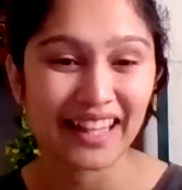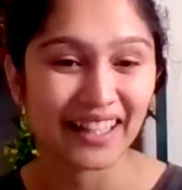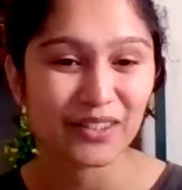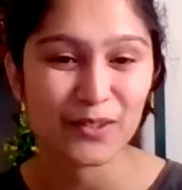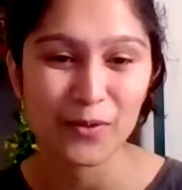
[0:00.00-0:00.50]

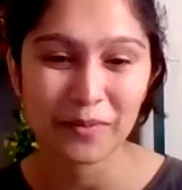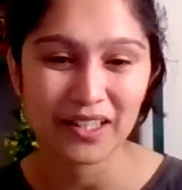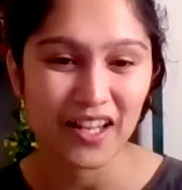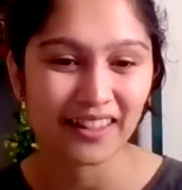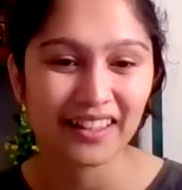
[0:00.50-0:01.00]
thank you so
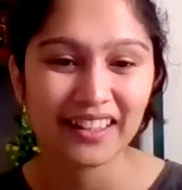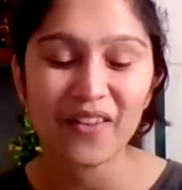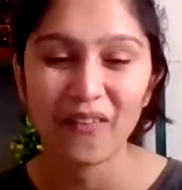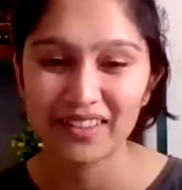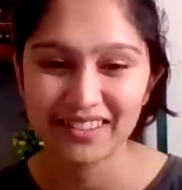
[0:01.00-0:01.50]
much. I think the
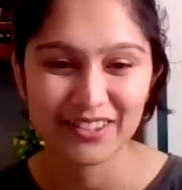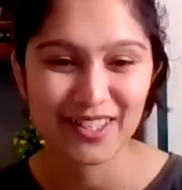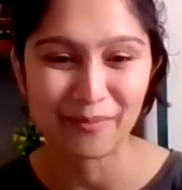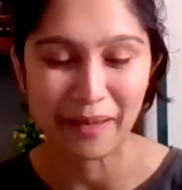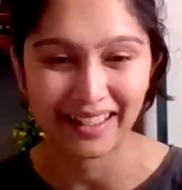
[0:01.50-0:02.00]
honor
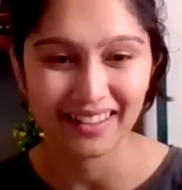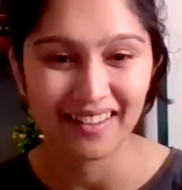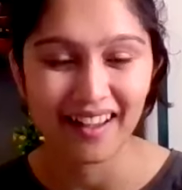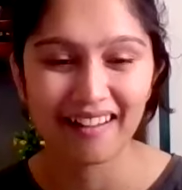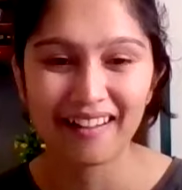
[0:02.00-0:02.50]
is
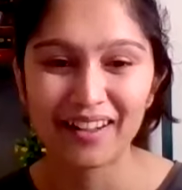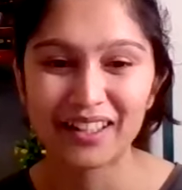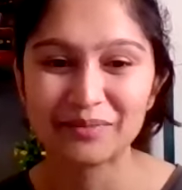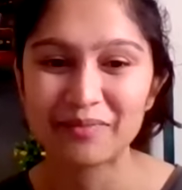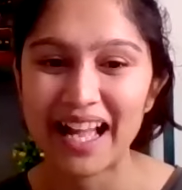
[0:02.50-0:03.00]
mine.
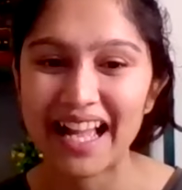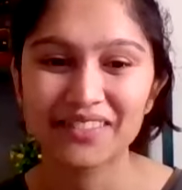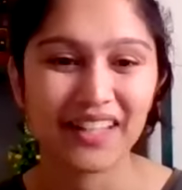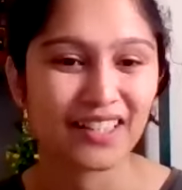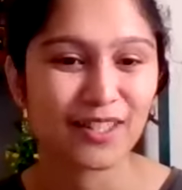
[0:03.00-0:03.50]

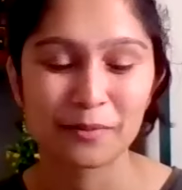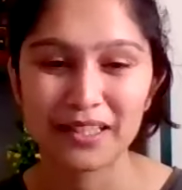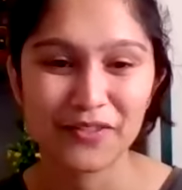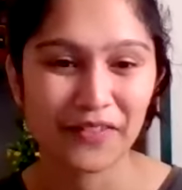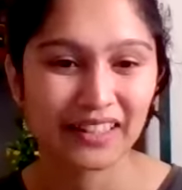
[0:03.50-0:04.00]
I've had so
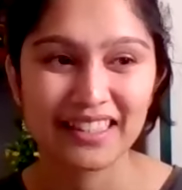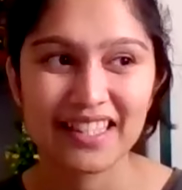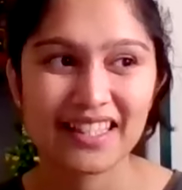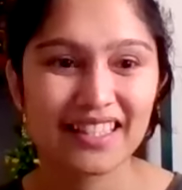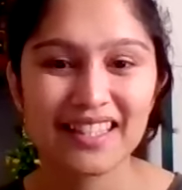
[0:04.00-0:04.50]
much fun.
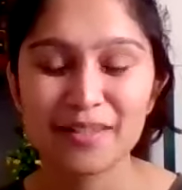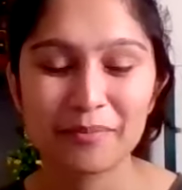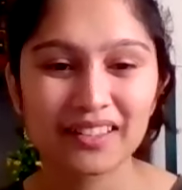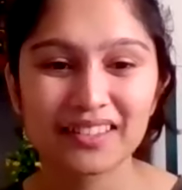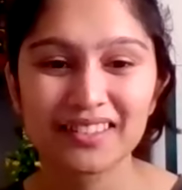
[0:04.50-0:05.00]
This has
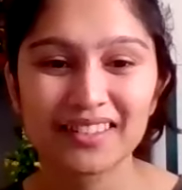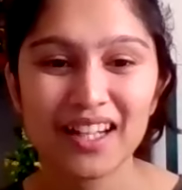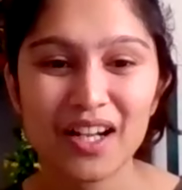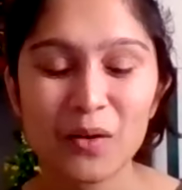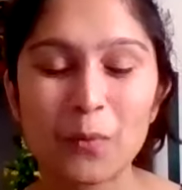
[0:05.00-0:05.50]
been a
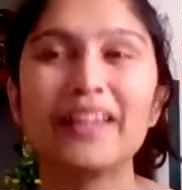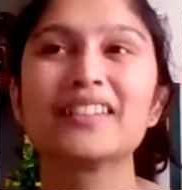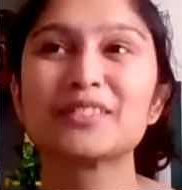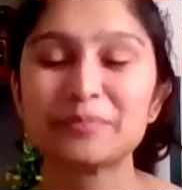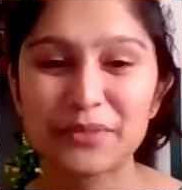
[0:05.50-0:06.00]

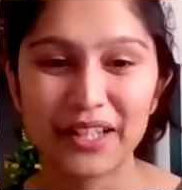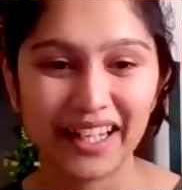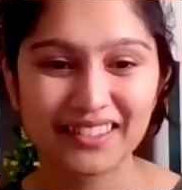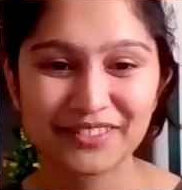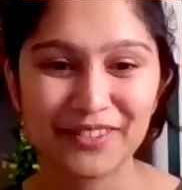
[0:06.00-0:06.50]
welcome
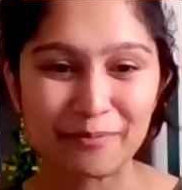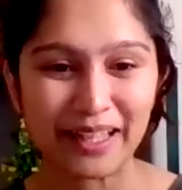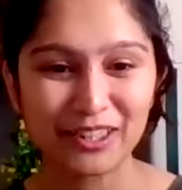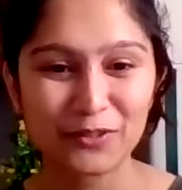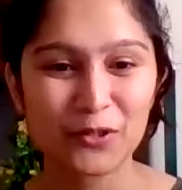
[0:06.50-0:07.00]
break from
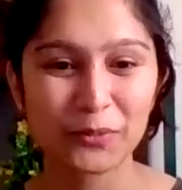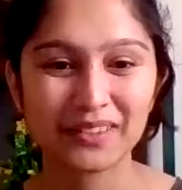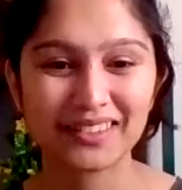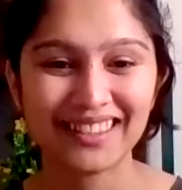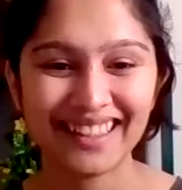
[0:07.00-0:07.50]
my
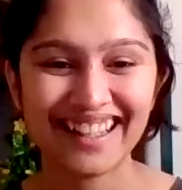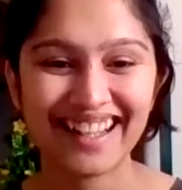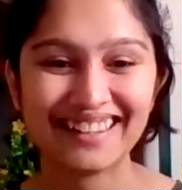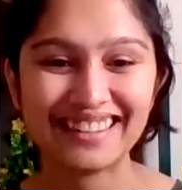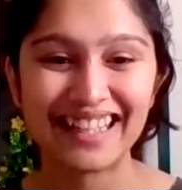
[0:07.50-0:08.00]
usual
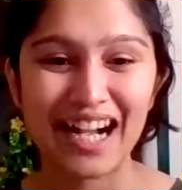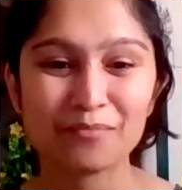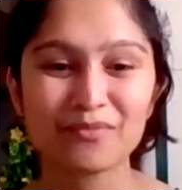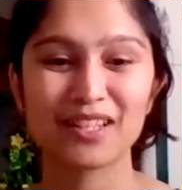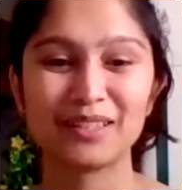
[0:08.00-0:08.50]

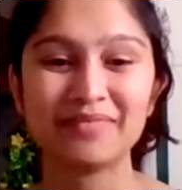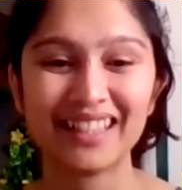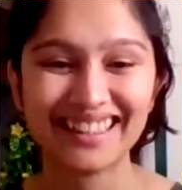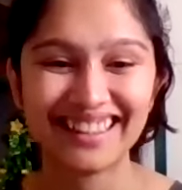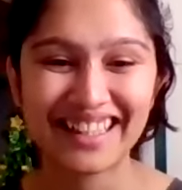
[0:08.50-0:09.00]
humdrum
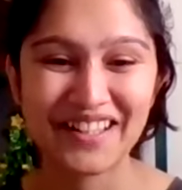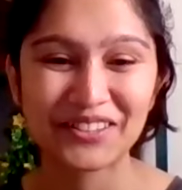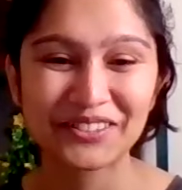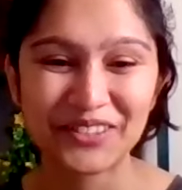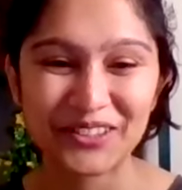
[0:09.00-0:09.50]

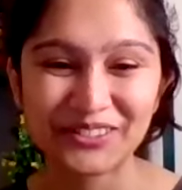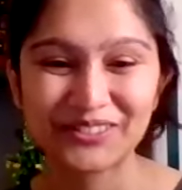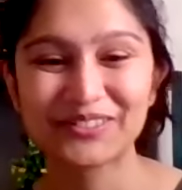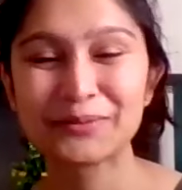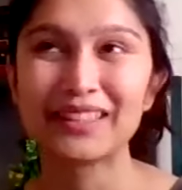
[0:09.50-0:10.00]

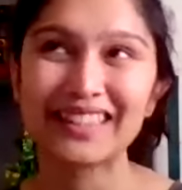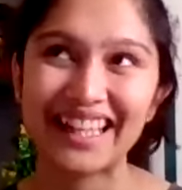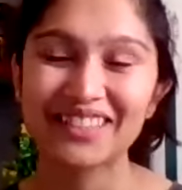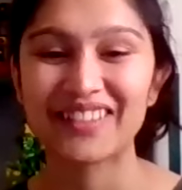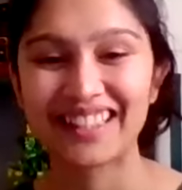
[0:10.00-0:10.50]
of work
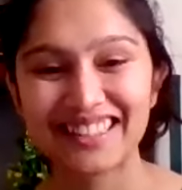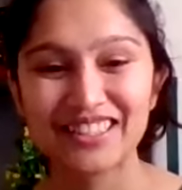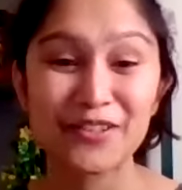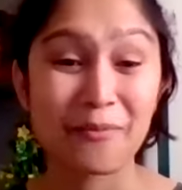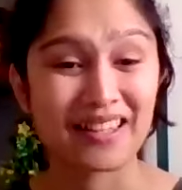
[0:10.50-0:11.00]
life and
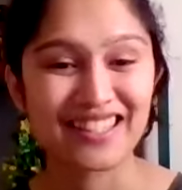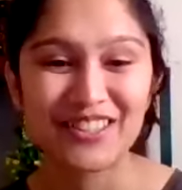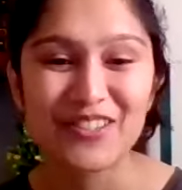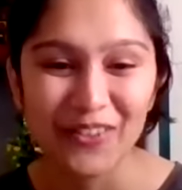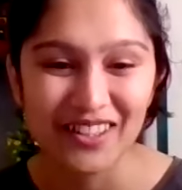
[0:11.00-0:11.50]

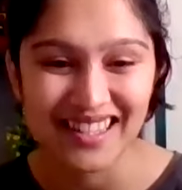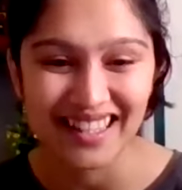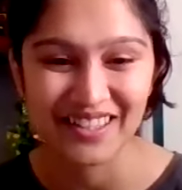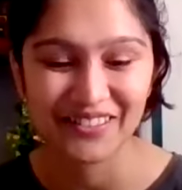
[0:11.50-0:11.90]
domestic chores that's